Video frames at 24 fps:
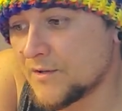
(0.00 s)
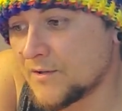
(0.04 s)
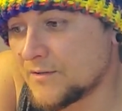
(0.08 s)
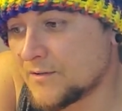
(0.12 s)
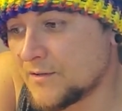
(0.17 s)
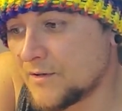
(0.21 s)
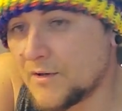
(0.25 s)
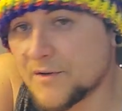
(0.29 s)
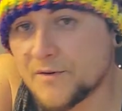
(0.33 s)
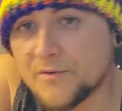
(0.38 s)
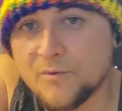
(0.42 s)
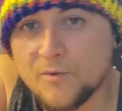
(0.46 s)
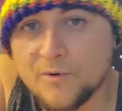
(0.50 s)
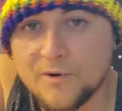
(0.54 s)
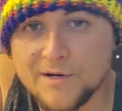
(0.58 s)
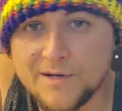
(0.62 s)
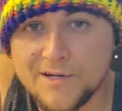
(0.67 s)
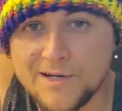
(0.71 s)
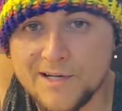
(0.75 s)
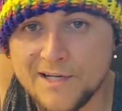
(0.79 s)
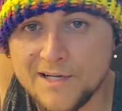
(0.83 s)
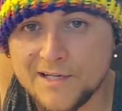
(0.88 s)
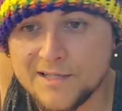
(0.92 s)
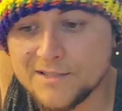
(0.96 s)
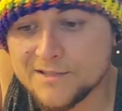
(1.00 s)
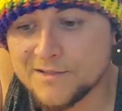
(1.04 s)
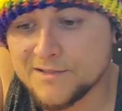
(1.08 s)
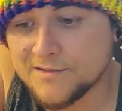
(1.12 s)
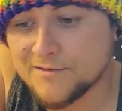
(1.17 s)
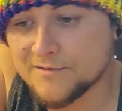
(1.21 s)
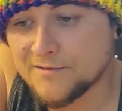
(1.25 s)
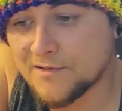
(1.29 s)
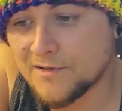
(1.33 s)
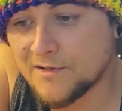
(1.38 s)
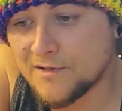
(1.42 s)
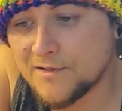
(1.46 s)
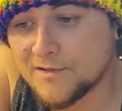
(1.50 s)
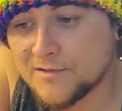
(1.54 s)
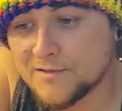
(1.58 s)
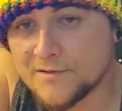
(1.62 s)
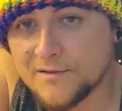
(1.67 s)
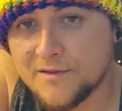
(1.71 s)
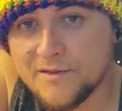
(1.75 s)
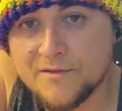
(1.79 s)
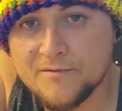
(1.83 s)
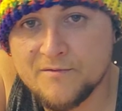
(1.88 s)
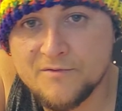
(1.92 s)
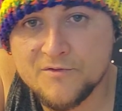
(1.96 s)
unorganized,
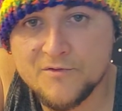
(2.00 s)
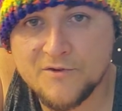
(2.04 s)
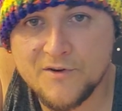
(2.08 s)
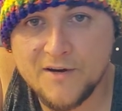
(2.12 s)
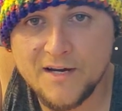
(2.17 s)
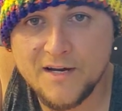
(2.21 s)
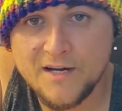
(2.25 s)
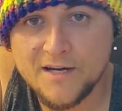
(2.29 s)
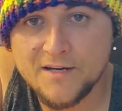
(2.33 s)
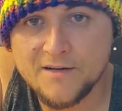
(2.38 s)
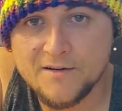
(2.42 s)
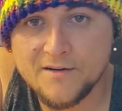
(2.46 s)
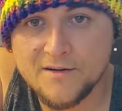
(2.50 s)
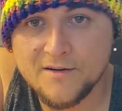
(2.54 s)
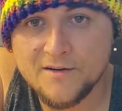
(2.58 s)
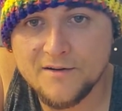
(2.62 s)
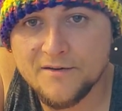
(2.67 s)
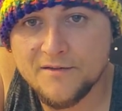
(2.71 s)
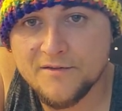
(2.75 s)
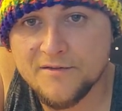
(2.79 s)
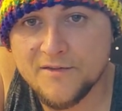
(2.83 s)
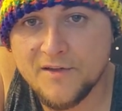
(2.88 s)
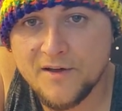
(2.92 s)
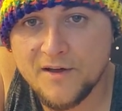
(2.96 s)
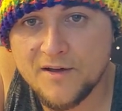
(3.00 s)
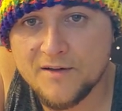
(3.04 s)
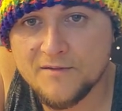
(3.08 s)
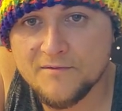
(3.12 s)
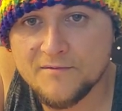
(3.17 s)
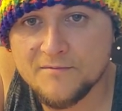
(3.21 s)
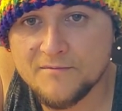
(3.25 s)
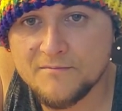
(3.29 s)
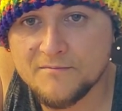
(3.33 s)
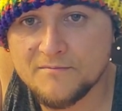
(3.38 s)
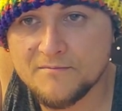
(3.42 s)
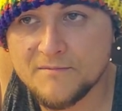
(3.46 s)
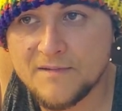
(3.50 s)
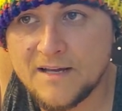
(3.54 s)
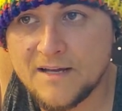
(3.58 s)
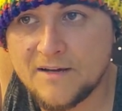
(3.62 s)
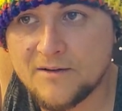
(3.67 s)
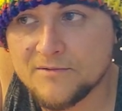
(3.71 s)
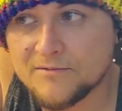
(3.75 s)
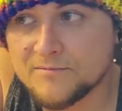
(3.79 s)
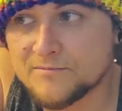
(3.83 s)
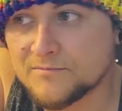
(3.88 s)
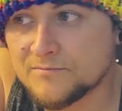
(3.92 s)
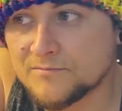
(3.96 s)
untrained, unthought
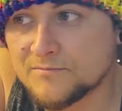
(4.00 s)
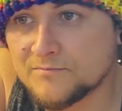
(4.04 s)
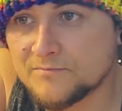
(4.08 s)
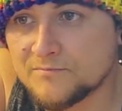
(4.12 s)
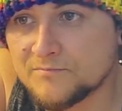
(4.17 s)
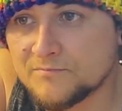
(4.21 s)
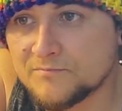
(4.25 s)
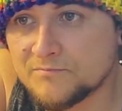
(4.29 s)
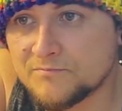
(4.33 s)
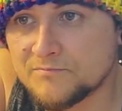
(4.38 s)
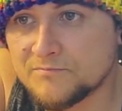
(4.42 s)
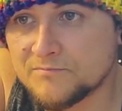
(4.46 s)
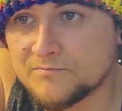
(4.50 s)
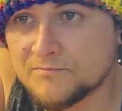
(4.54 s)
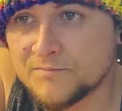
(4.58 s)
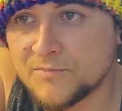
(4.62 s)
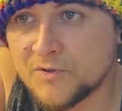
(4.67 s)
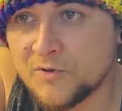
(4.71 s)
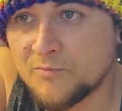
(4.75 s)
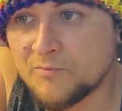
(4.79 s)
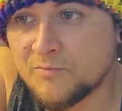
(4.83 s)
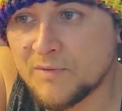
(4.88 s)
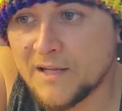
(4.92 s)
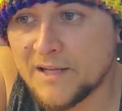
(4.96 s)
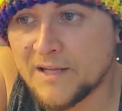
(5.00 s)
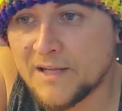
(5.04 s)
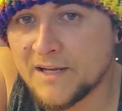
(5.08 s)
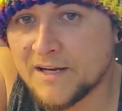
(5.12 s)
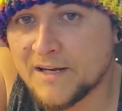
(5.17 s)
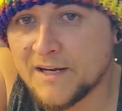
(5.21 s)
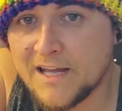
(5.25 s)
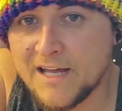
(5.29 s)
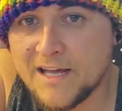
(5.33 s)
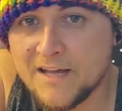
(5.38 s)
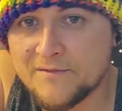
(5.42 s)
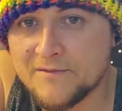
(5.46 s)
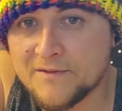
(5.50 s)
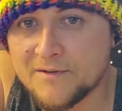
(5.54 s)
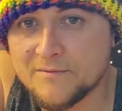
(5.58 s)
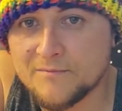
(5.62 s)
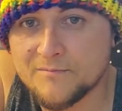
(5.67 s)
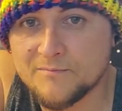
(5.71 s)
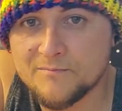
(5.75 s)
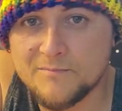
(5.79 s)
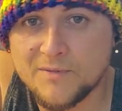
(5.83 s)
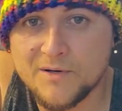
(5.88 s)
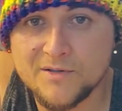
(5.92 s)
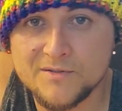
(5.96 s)
out, no plan having
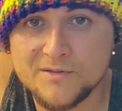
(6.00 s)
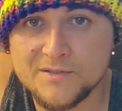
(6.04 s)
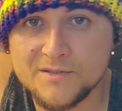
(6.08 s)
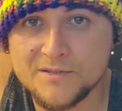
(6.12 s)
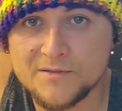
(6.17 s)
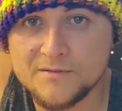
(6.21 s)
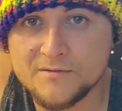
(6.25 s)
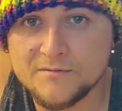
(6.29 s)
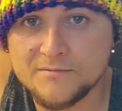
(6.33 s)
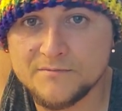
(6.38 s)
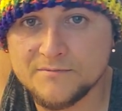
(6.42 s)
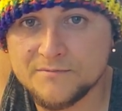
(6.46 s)
person.